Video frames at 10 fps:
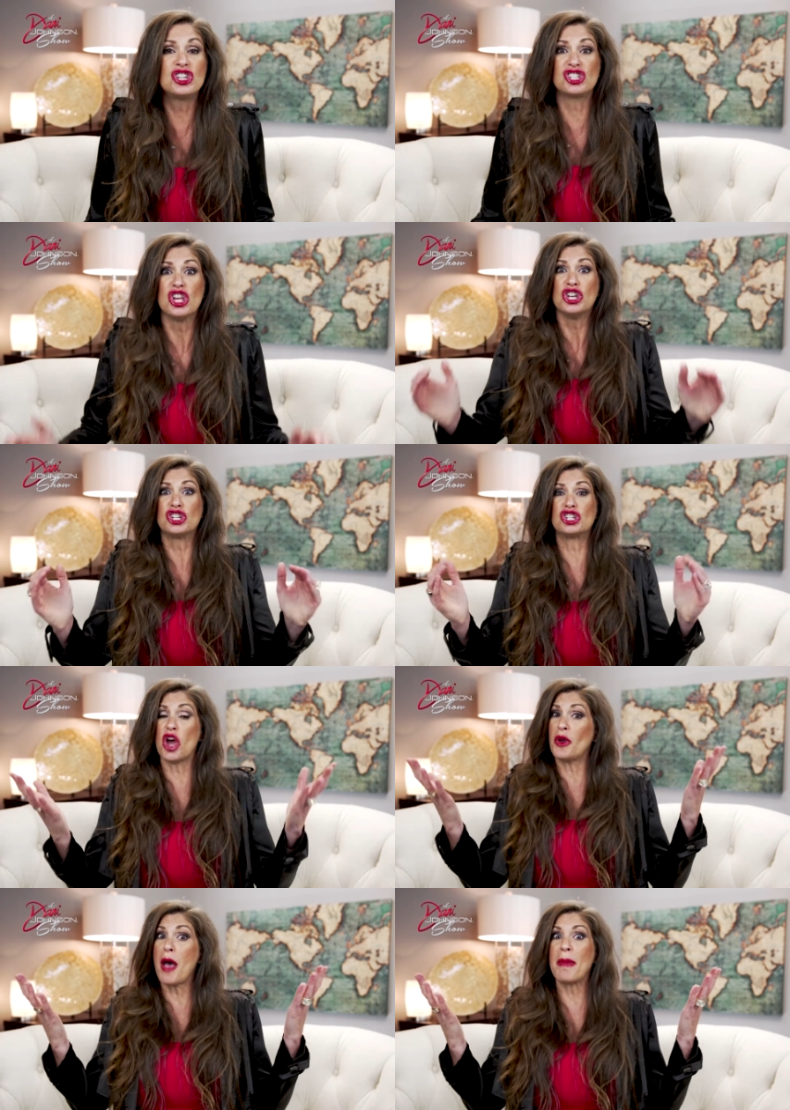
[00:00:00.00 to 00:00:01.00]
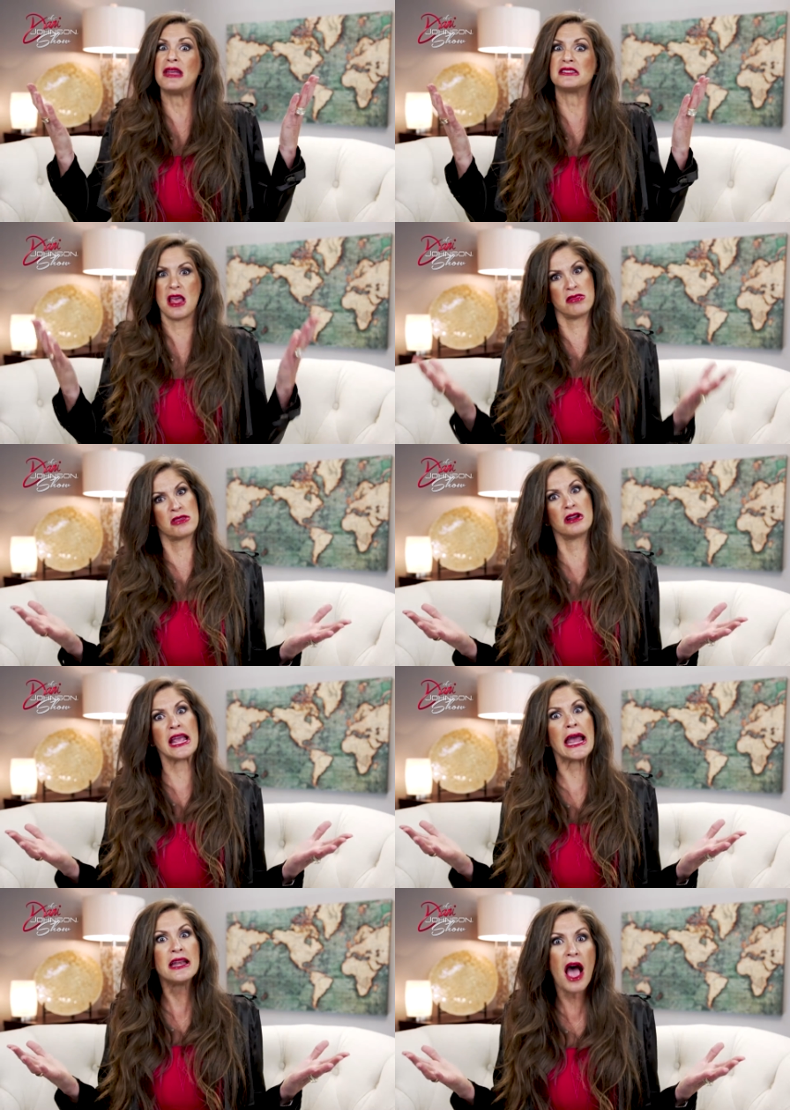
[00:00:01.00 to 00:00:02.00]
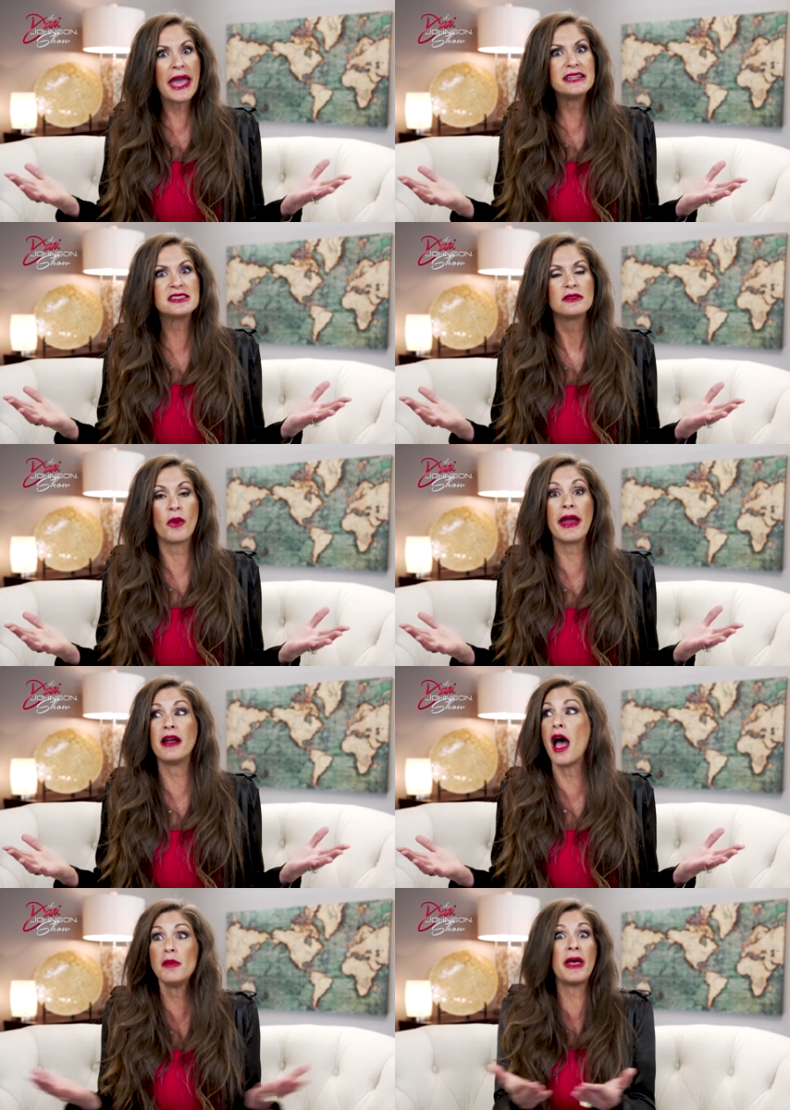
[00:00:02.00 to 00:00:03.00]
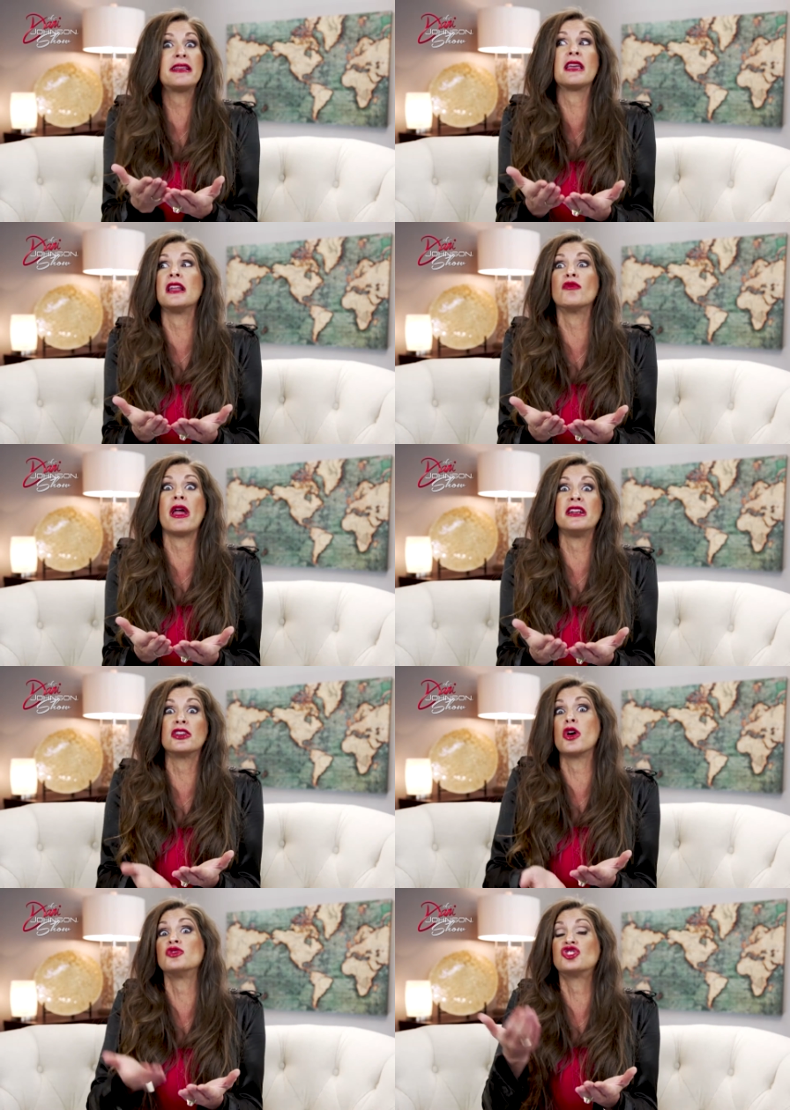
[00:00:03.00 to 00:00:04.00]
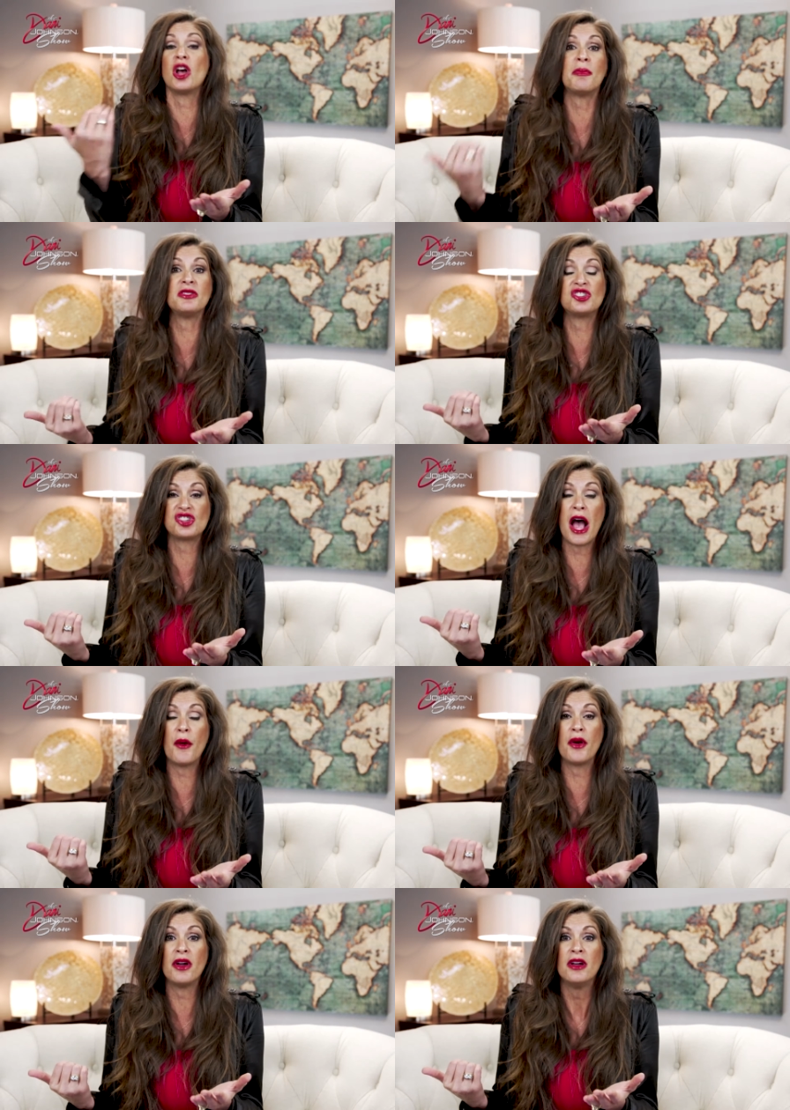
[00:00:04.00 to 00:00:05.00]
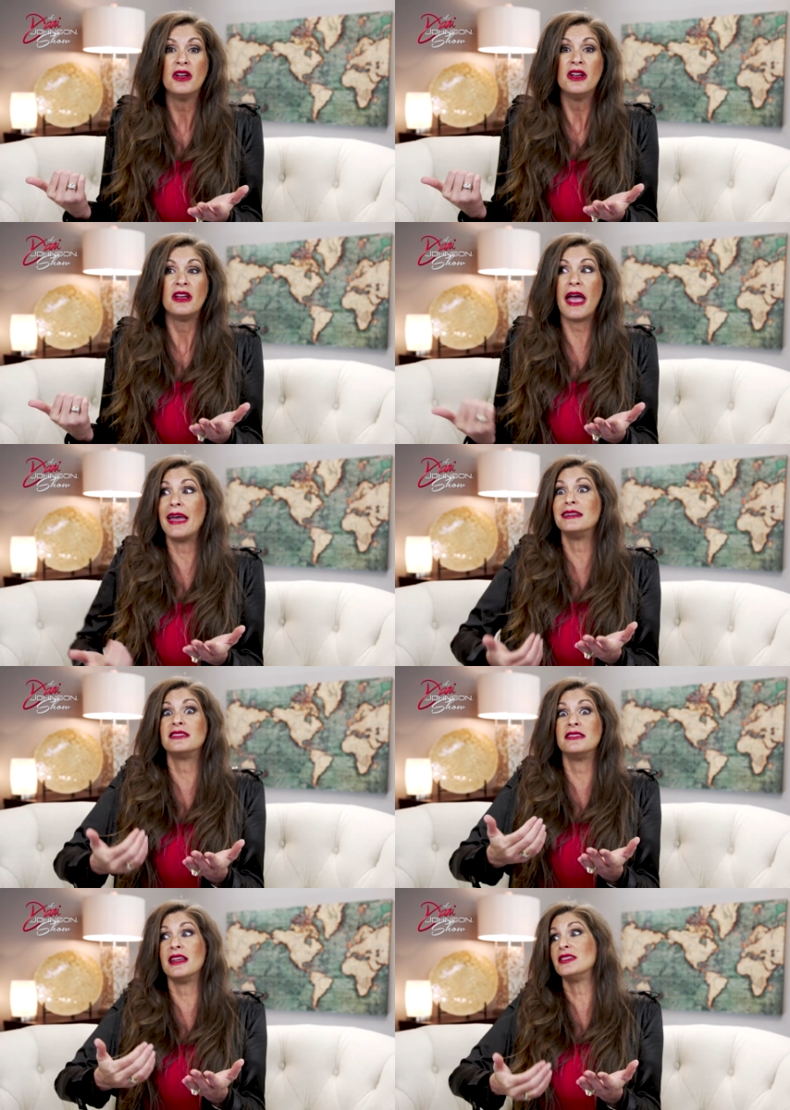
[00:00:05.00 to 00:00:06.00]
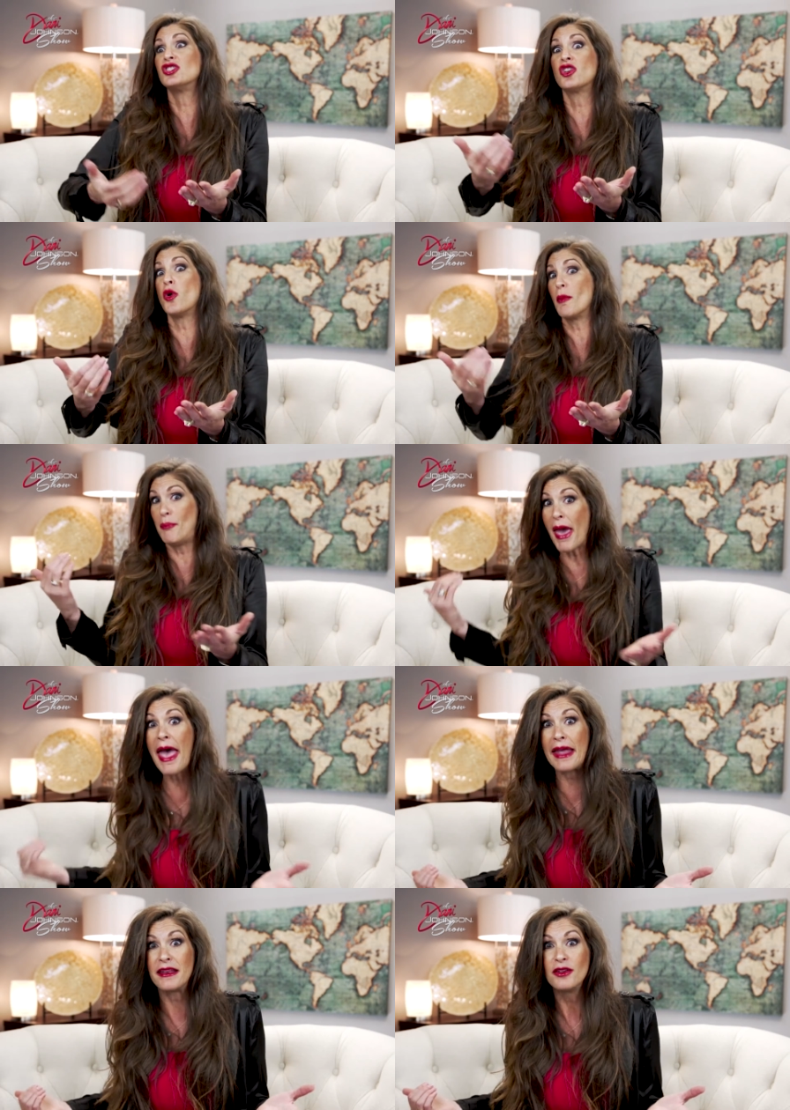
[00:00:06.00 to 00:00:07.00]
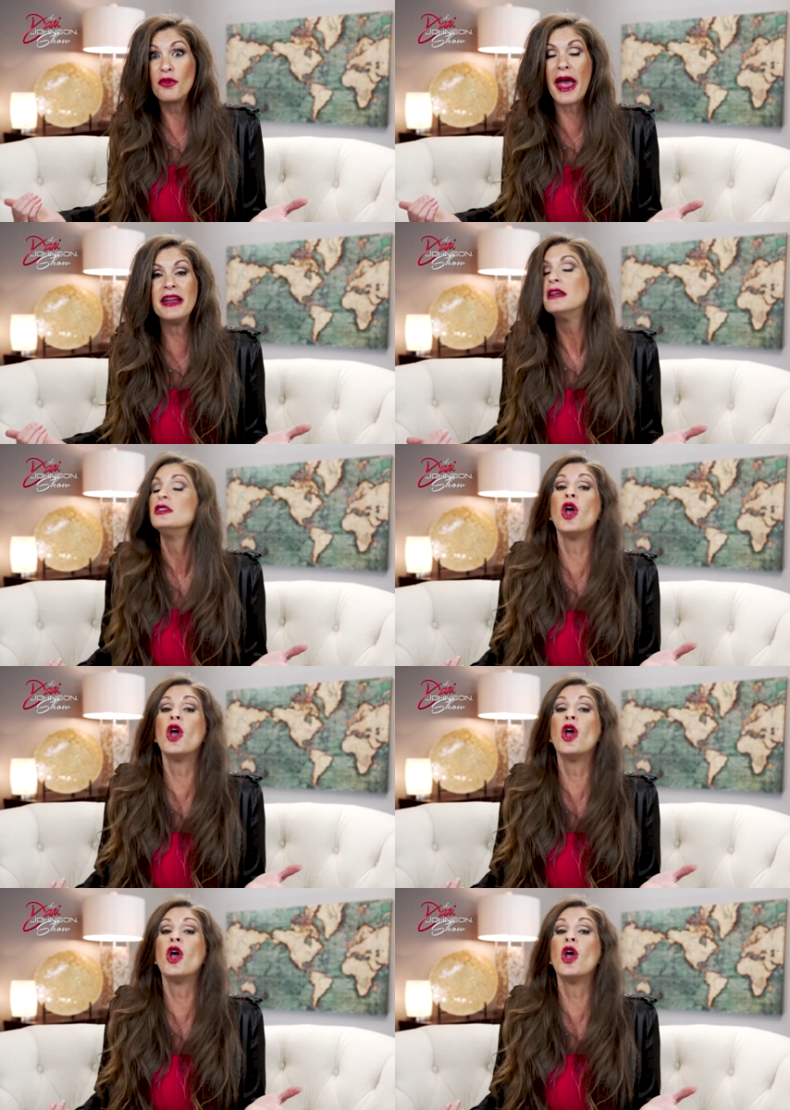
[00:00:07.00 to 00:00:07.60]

just showed up at 10:30 at night, right? I'm like getting ready to go jump in the shower and go to bed, right?